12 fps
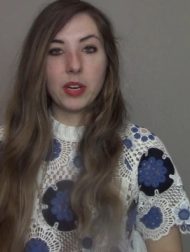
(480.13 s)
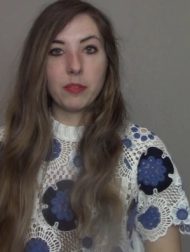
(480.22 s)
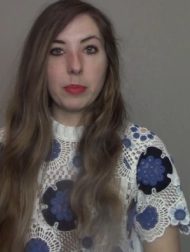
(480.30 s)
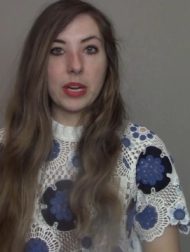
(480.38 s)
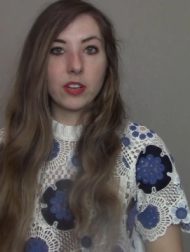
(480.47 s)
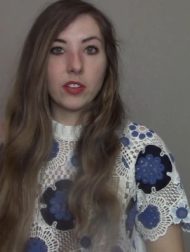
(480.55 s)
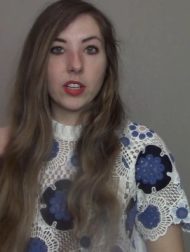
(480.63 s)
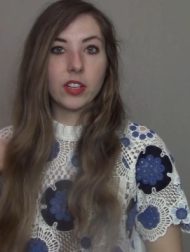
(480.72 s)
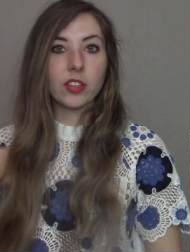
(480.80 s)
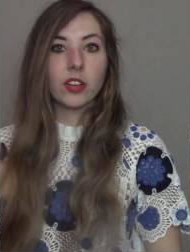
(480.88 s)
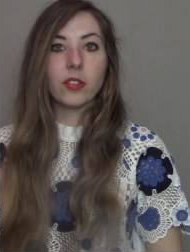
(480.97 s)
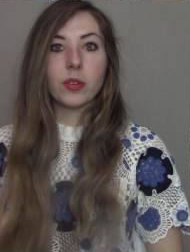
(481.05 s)
have better luck
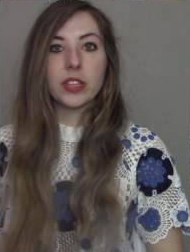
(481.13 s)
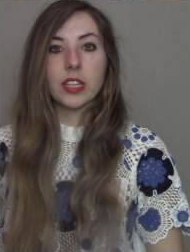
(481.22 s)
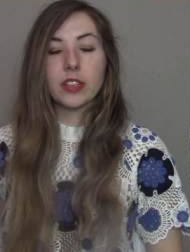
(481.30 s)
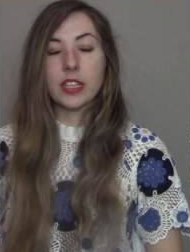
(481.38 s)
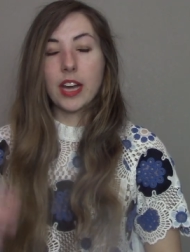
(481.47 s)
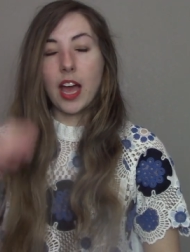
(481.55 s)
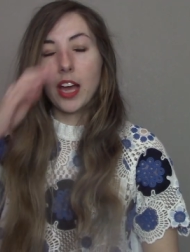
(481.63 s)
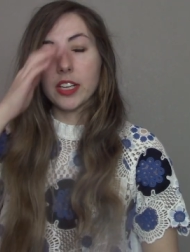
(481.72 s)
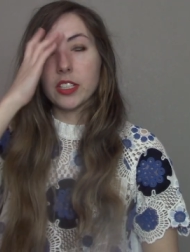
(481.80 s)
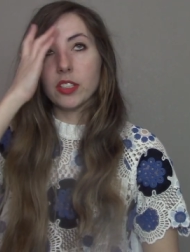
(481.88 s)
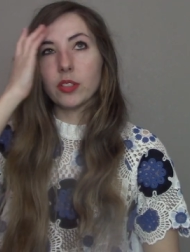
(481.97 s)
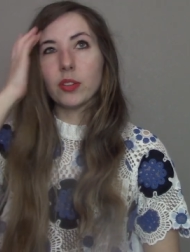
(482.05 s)
with it than I
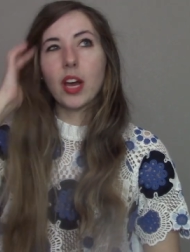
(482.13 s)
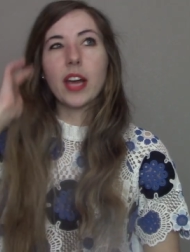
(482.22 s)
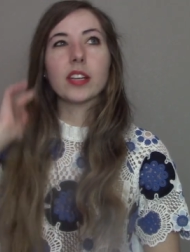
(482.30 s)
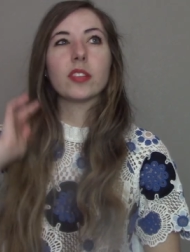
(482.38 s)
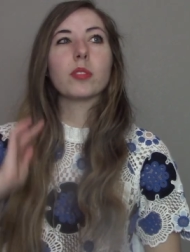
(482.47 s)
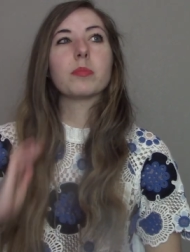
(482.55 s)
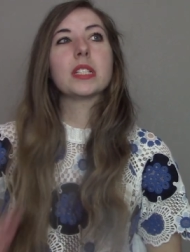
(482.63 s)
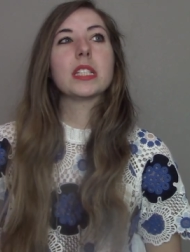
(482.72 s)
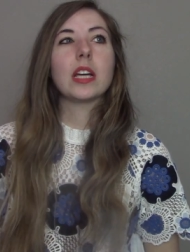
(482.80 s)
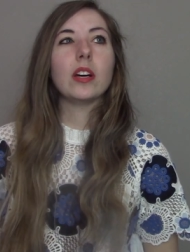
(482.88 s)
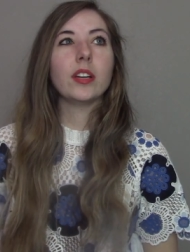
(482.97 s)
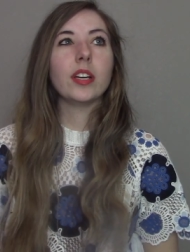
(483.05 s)
do. I can normally
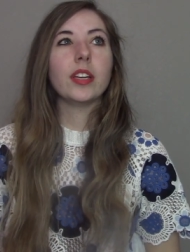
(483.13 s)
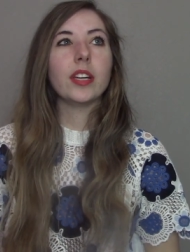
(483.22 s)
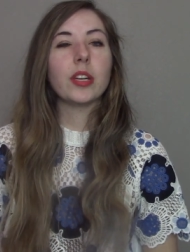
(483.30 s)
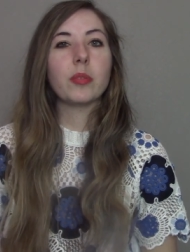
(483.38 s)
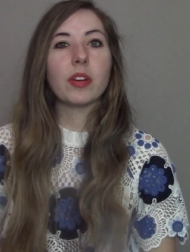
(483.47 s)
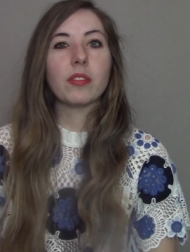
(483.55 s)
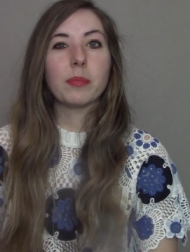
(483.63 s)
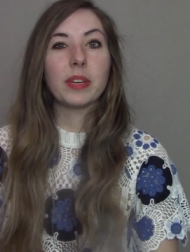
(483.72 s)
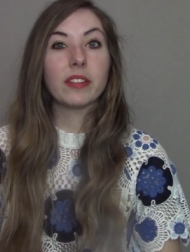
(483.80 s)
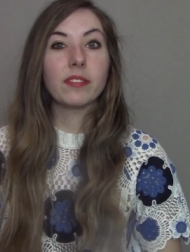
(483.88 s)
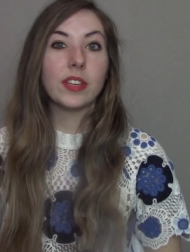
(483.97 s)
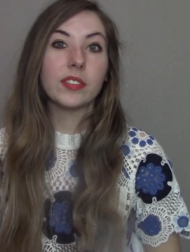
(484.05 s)
sell it anywhere from
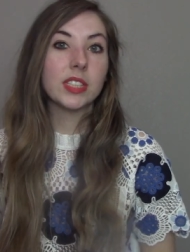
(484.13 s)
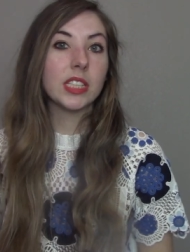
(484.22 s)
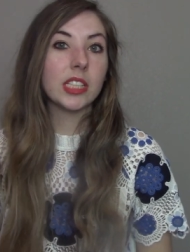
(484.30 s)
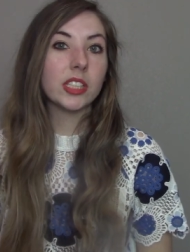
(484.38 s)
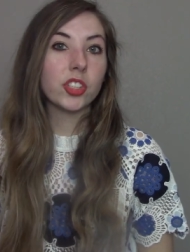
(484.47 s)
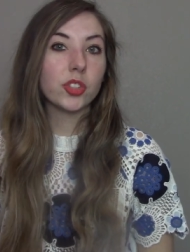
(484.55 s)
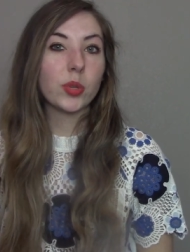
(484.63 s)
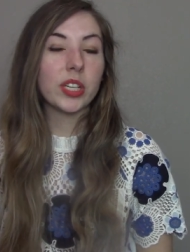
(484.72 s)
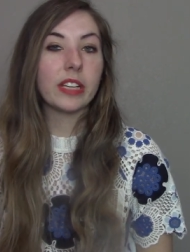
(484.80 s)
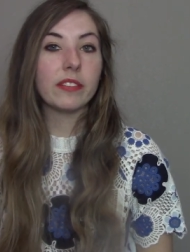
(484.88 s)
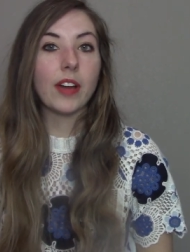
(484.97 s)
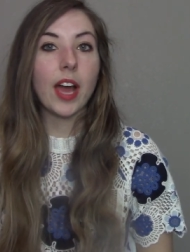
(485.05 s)
like 15 to
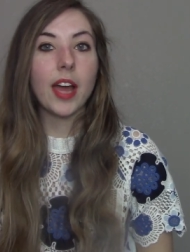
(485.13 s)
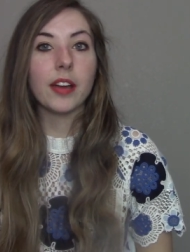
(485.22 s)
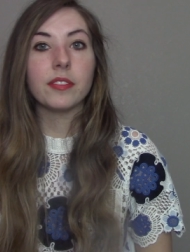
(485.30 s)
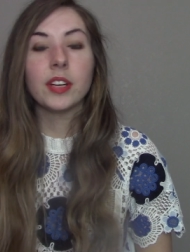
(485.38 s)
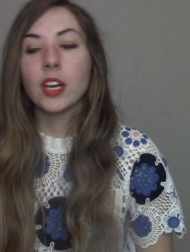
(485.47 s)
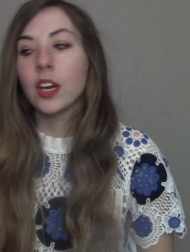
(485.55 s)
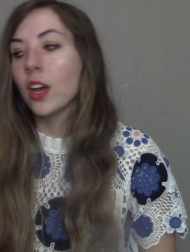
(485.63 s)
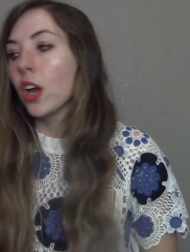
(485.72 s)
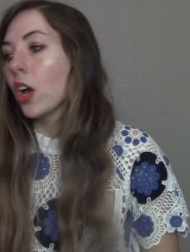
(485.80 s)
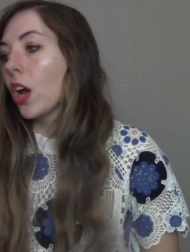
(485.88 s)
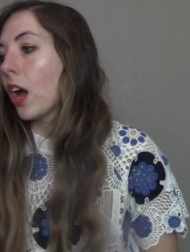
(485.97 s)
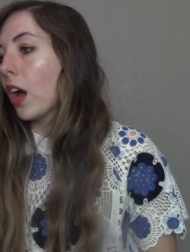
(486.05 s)
25.
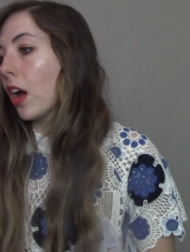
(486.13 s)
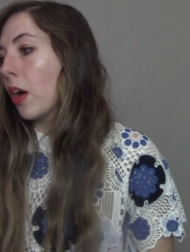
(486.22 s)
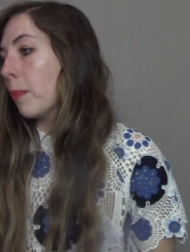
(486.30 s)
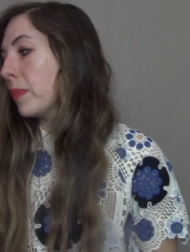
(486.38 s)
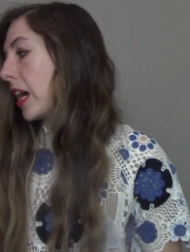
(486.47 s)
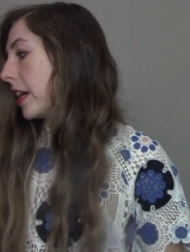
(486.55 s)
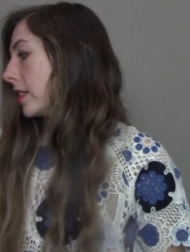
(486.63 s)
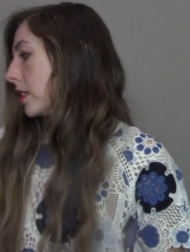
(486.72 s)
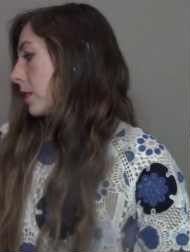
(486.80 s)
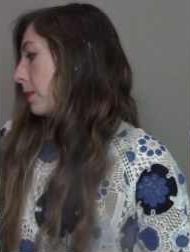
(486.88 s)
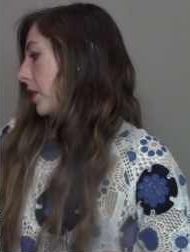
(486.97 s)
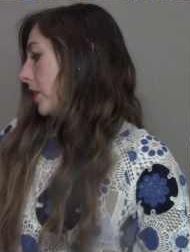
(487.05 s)
Um, that is a
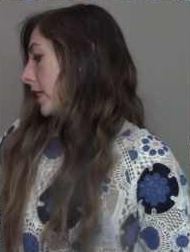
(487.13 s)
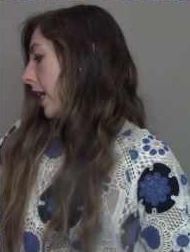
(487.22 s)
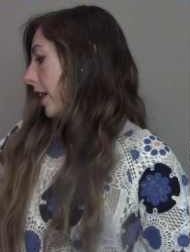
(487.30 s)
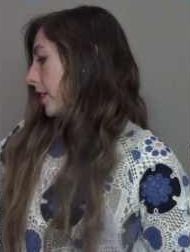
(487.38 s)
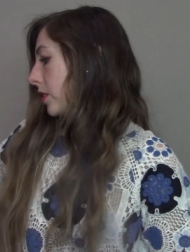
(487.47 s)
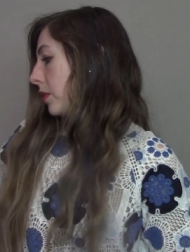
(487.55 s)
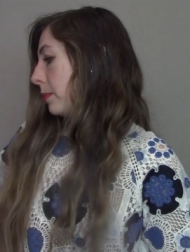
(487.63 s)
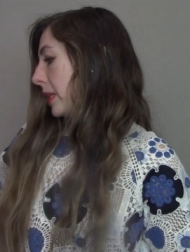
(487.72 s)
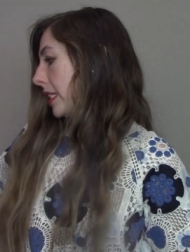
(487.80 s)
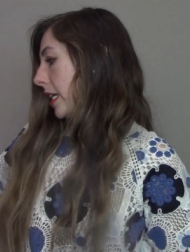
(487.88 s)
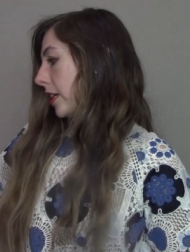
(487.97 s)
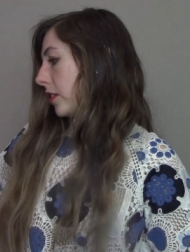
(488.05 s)
smaller size, so it may
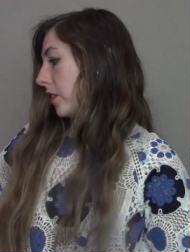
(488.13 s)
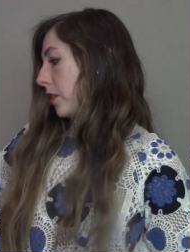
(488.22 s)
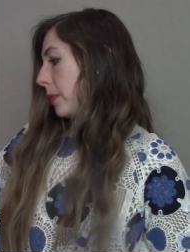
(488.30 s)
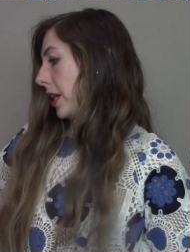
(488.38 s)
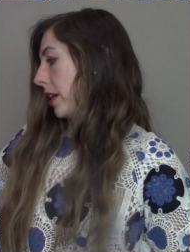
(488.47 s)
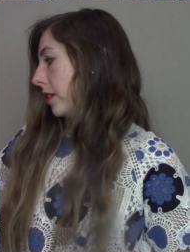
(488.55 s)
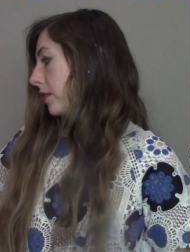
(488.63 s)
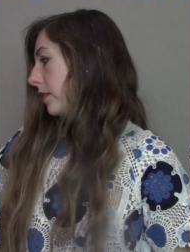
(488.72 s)
take a little bit.